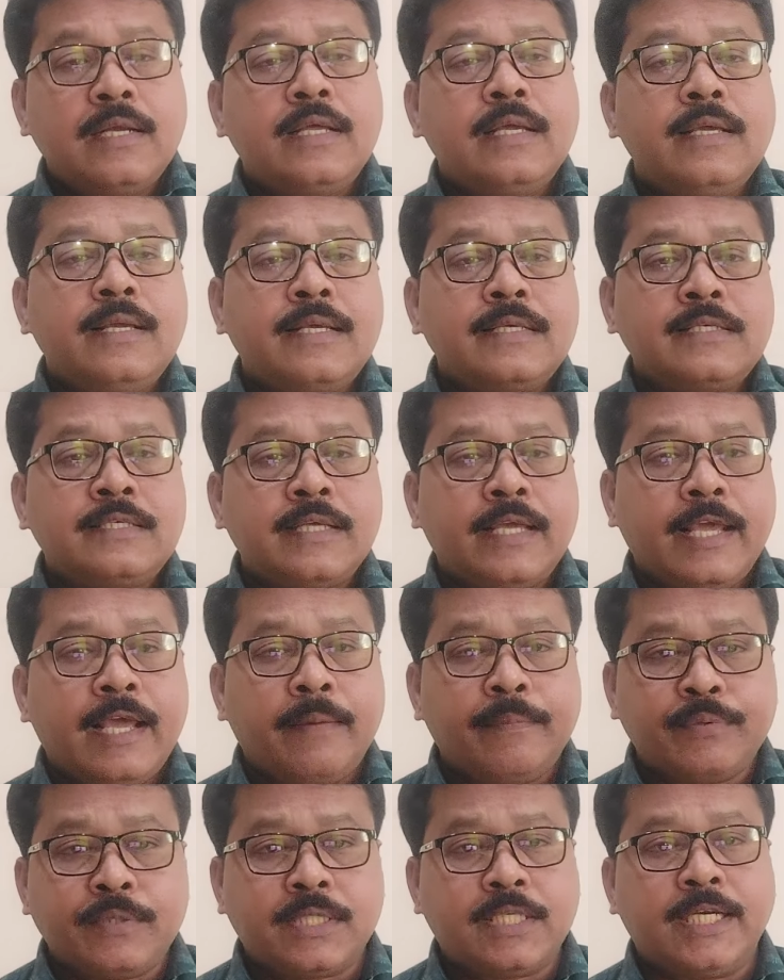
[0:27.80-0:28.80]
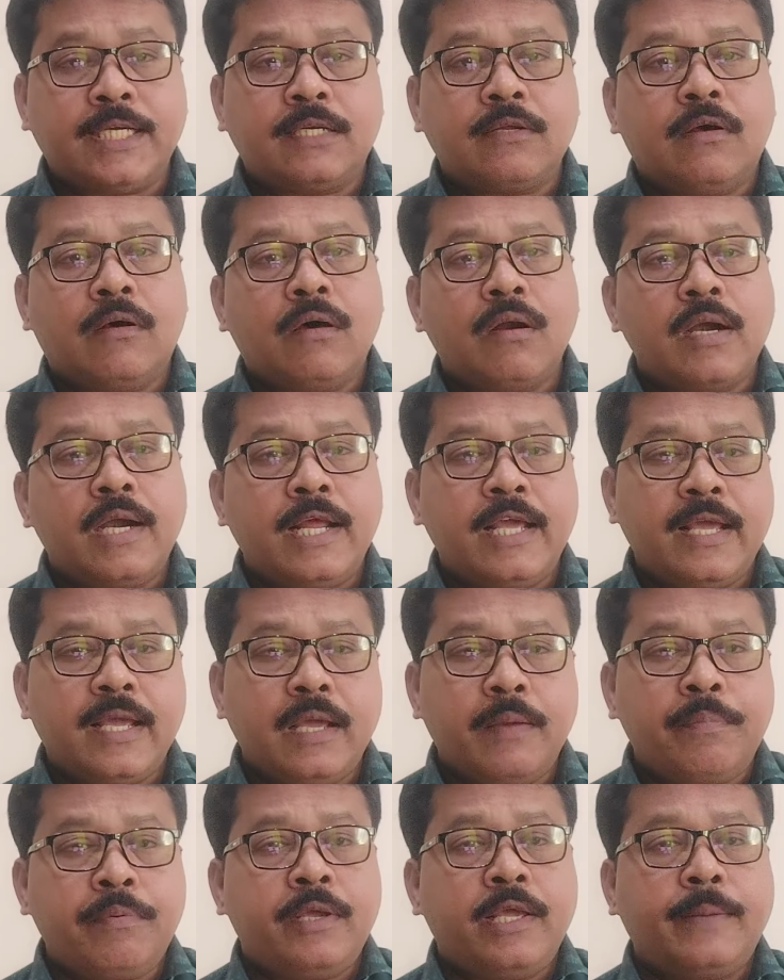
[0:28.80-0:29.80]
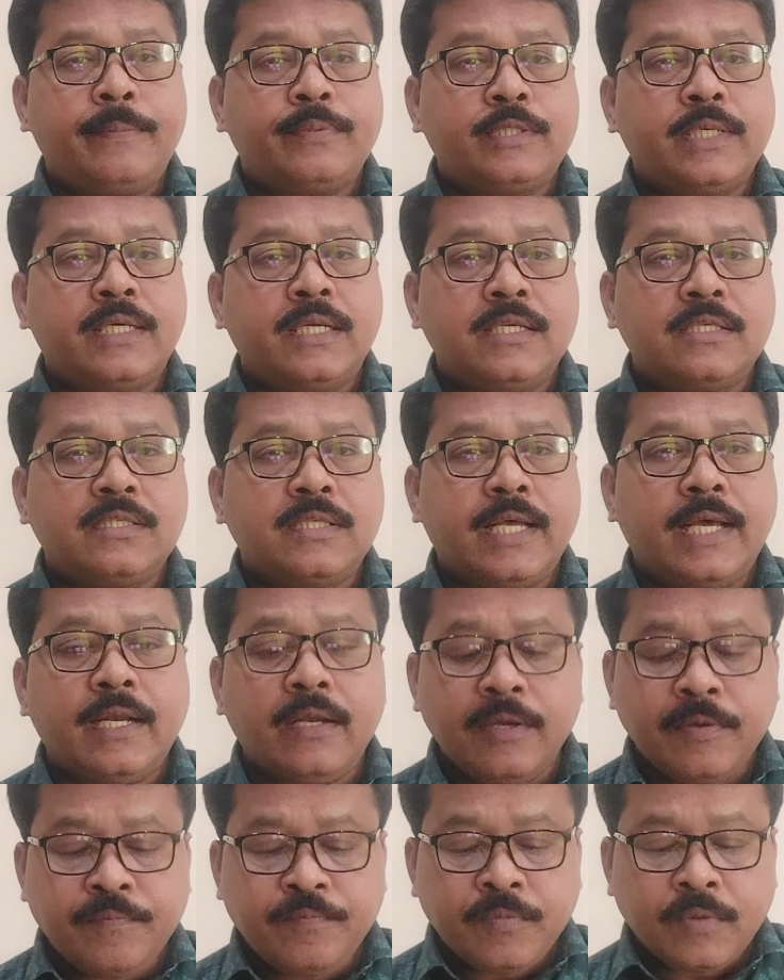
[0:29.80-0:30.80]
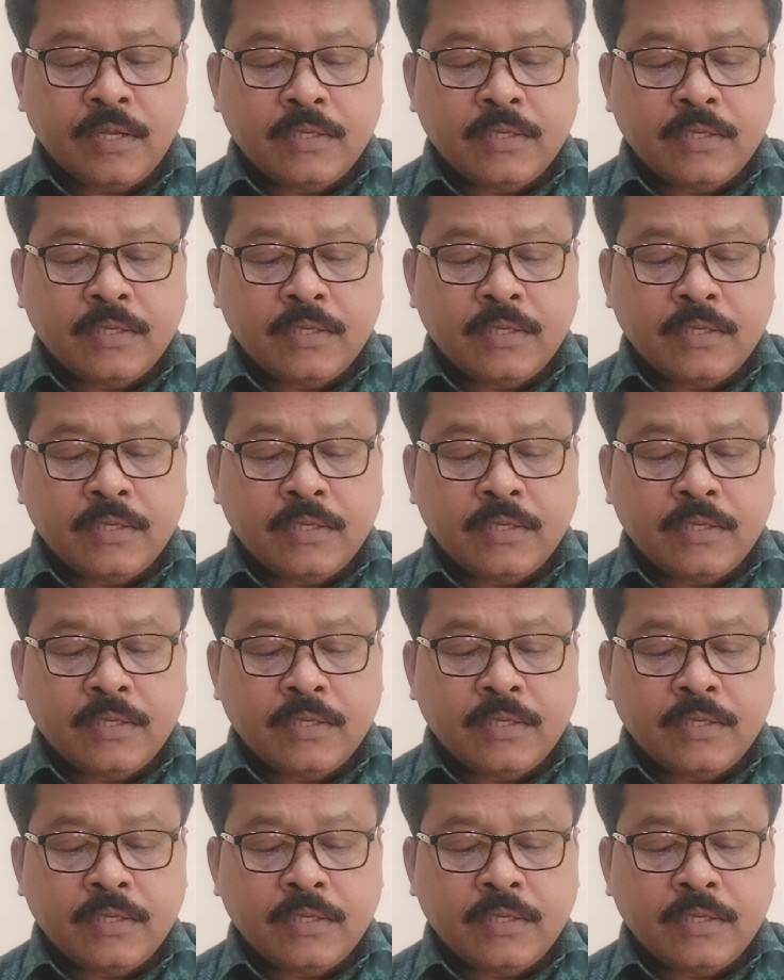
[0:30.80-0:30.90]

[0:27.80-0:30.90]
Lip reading: TS EAMCET. Already AP EAMCET is there,